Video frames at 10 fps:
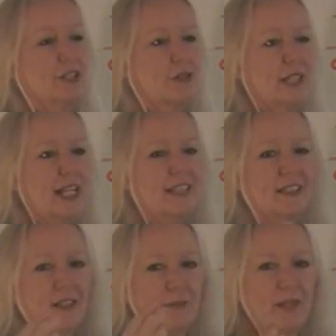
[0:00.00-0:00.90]
creates
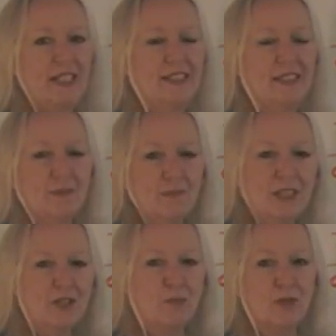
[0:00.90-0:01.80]
a basic
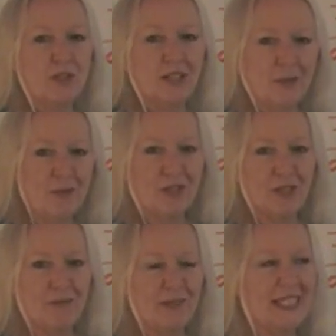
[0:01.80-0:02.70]

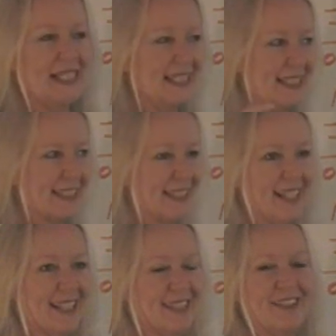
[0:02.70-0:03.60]
misperception, because it
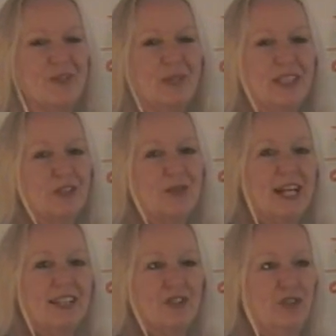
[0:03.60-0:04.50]
says that we
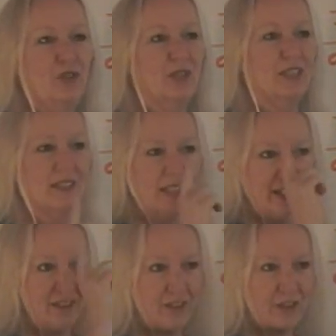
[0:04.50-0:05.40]
attract to us
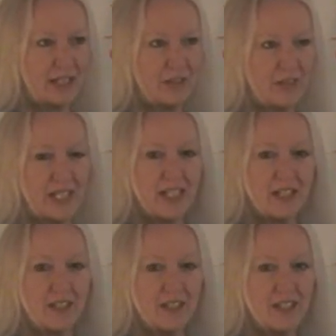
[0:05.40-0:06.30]
things that are out
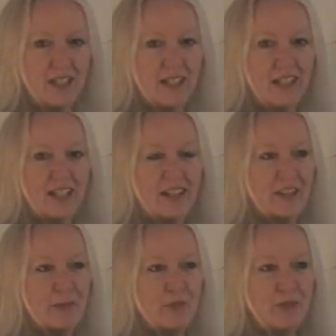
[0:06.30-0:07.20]
there
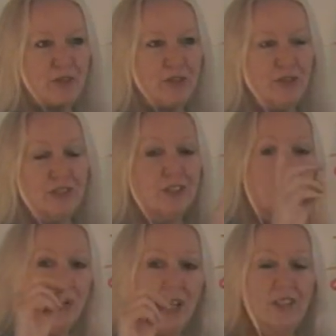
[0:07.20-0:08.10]
that move to us.
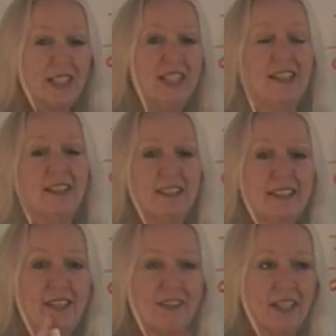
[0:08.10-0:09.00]
And while, again,
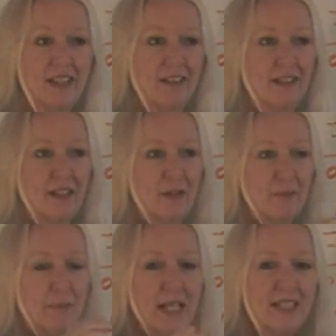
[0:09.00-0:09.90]
has a
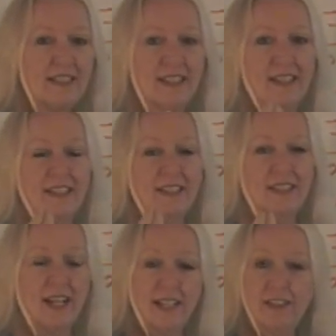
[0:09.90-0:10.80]
basic
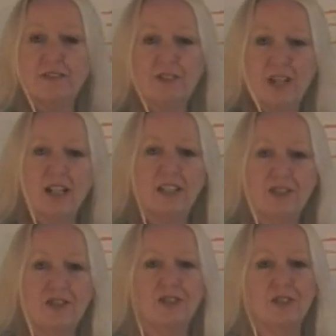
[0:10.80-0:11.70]
kind of
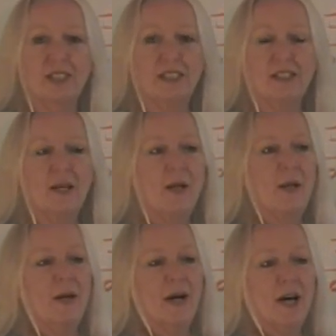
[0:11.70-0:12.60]
knowledge to it,
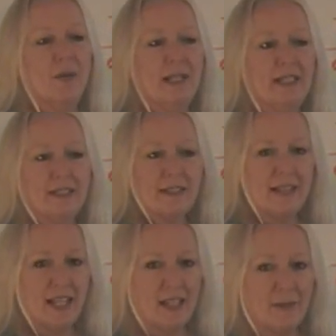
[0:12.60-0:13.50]
in the
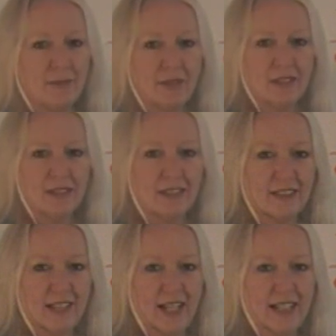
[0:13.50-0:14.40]
same
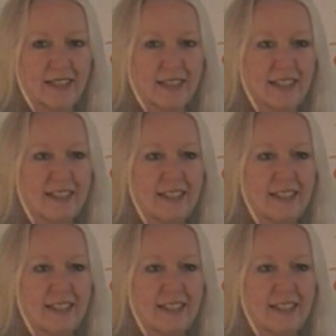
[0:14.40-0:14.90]
light,